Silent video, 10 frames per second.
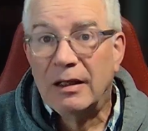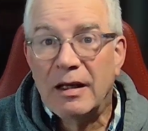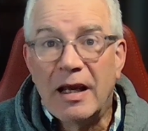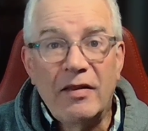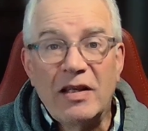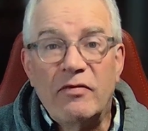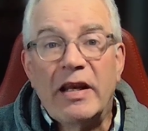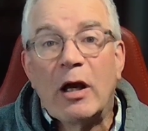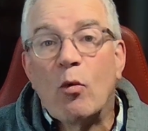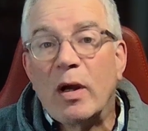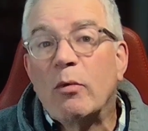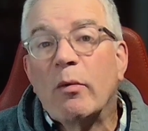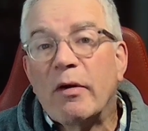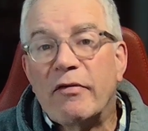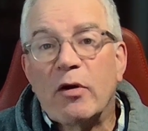In this video, we will
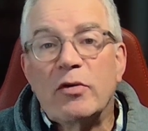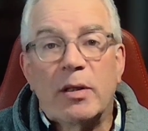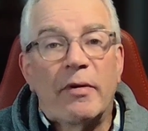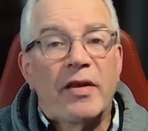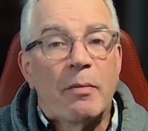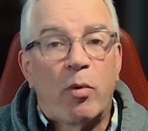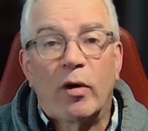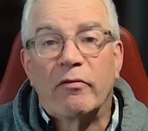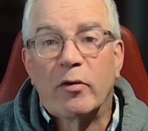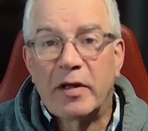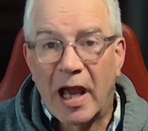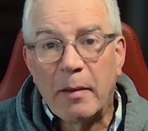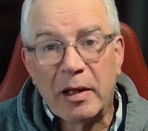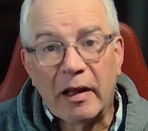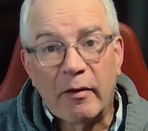review some of the important
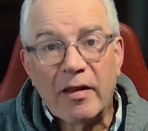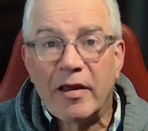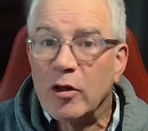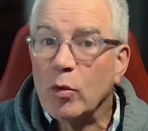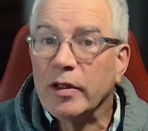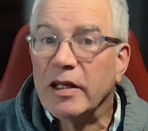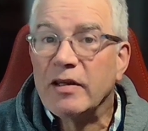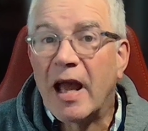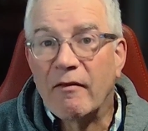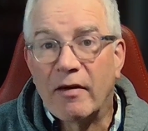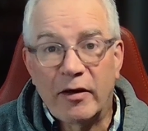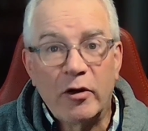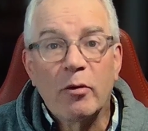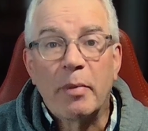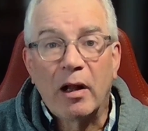vocabulary that you will need to have under
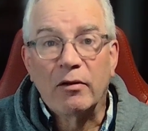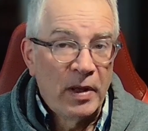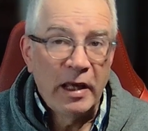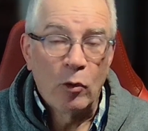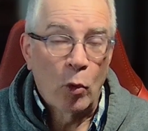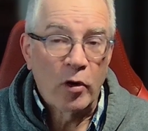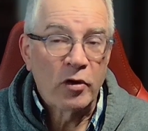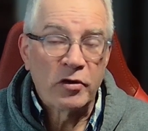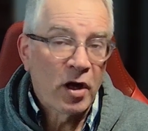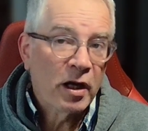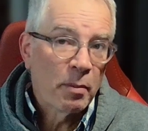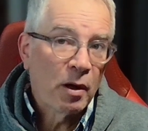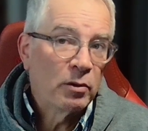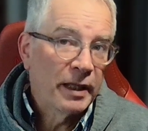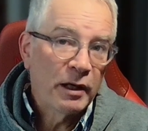your belt in order to talk about
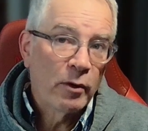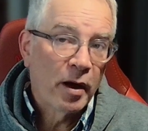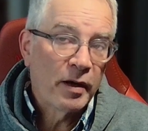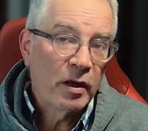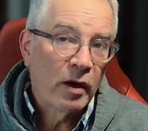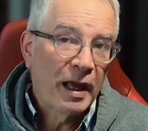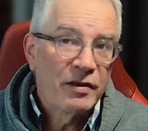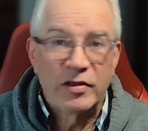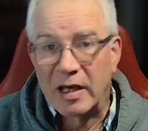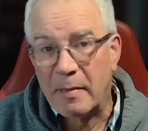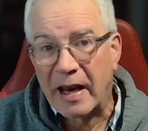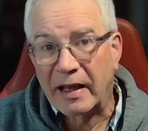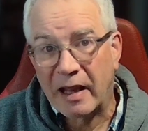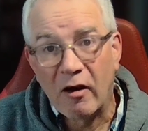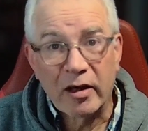literary and cinematic
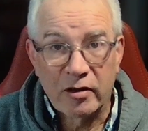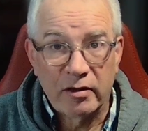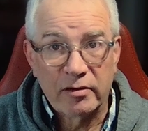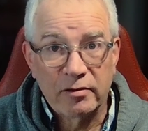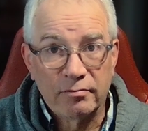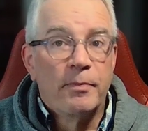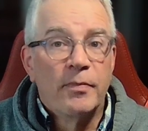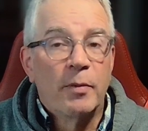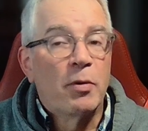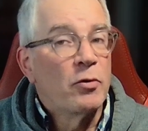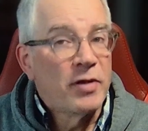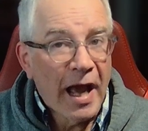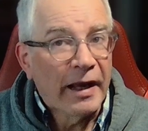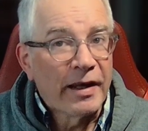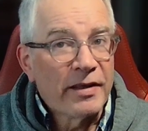characters. The
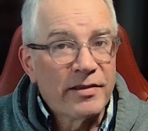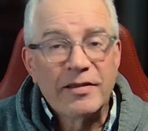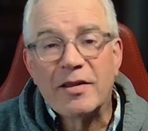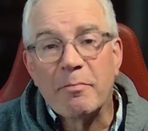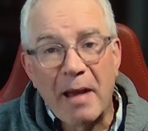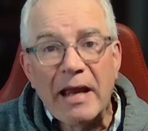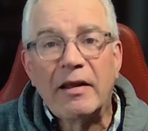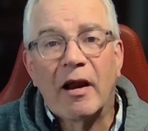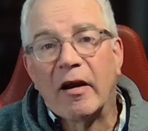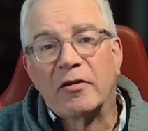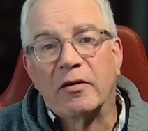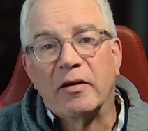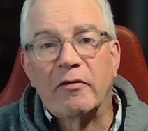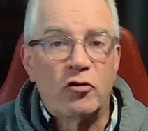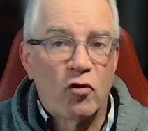protagonist is the main character
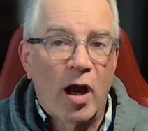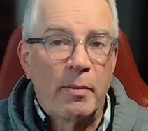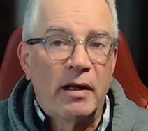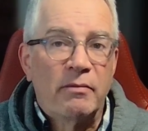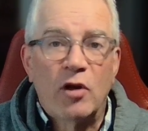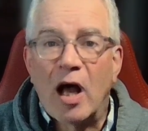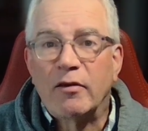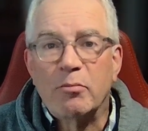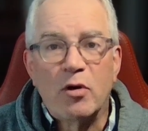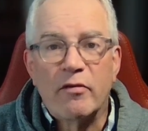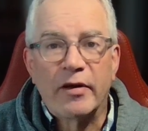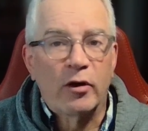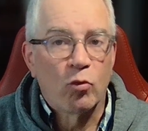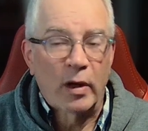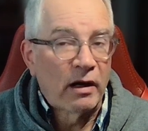of a drama, novel, movie, or
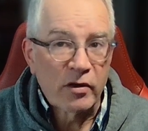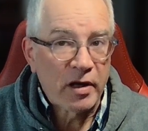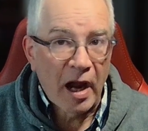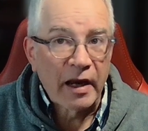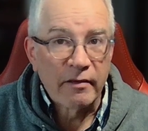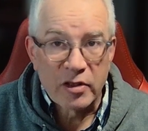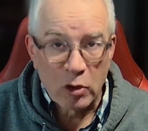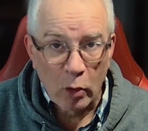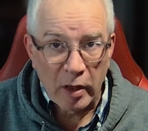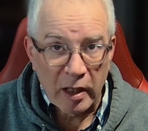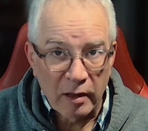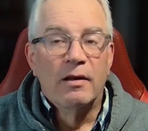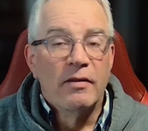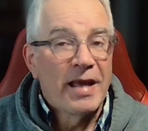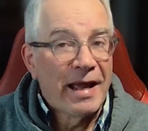whatever kind of story.
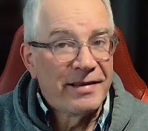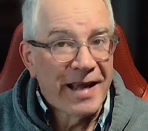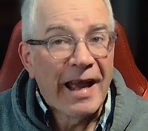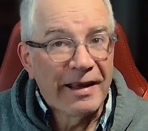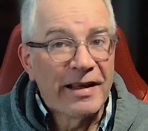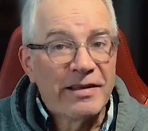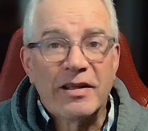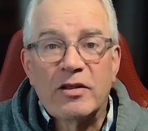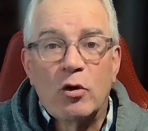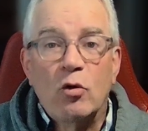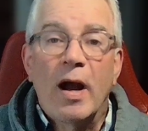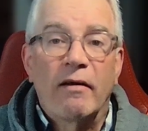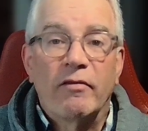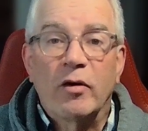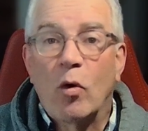The antagonist is
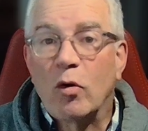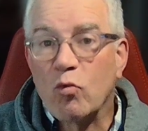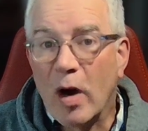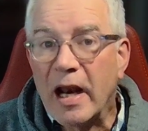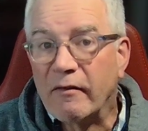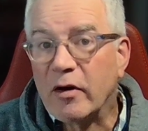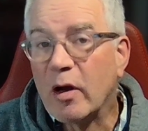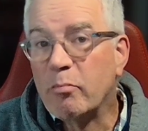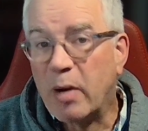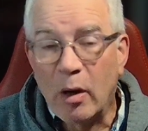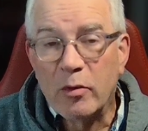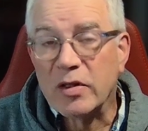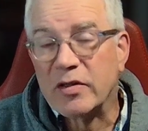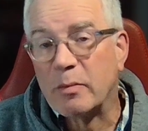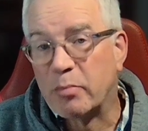whoever or whatever
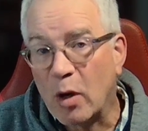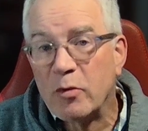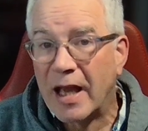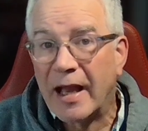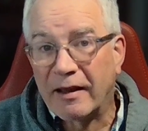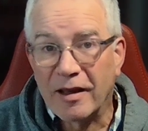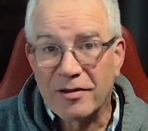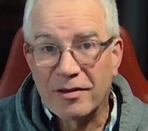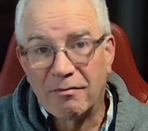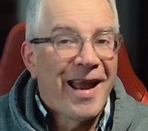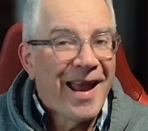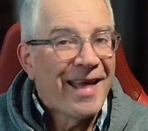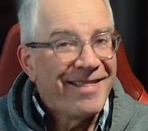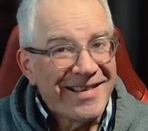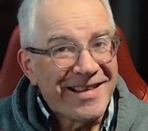opposes the protagonist. And
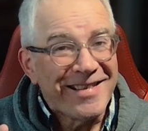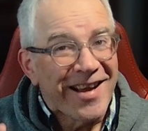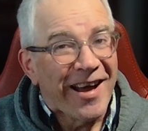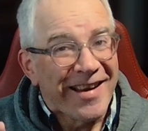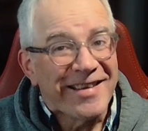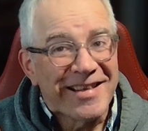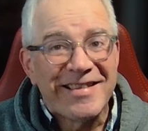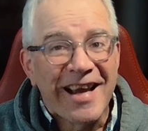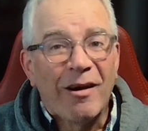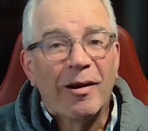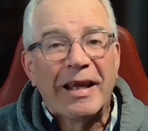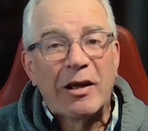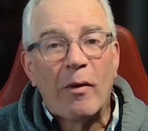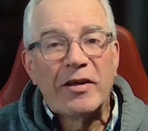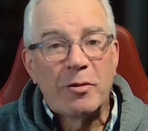this is not necessarily
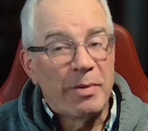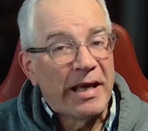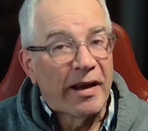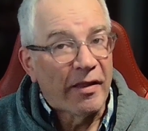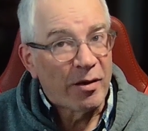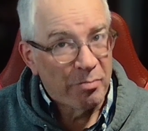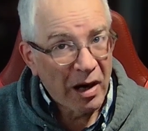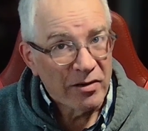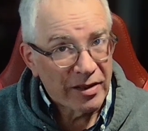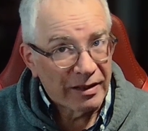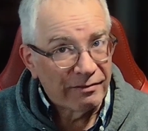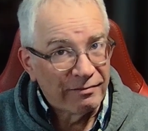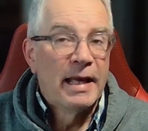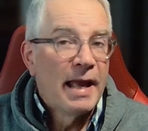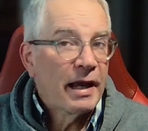going to be another person.
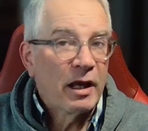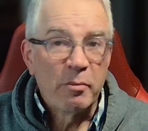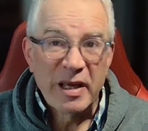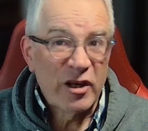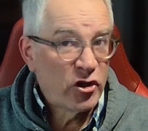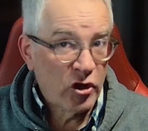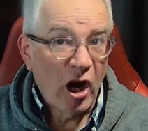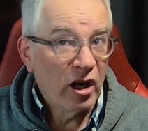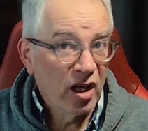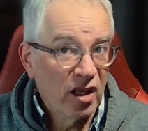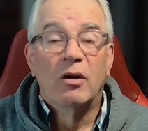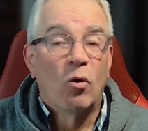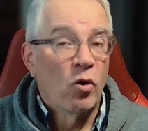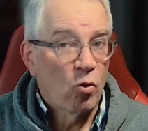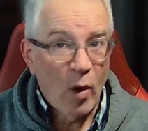It can be a shark,
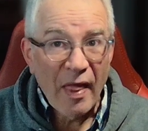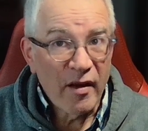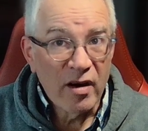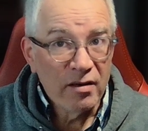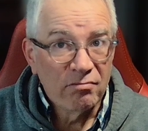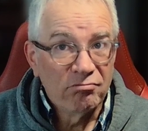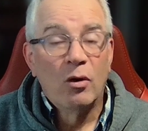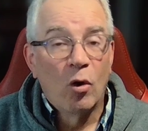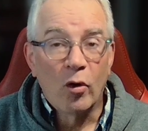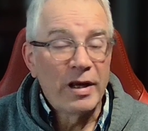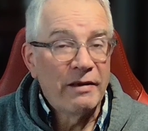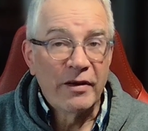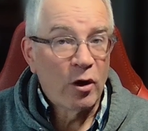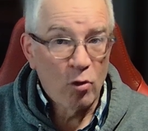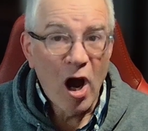or weather, or even
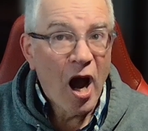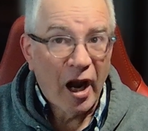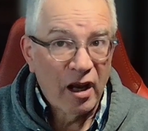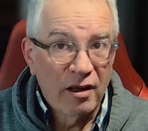a rock.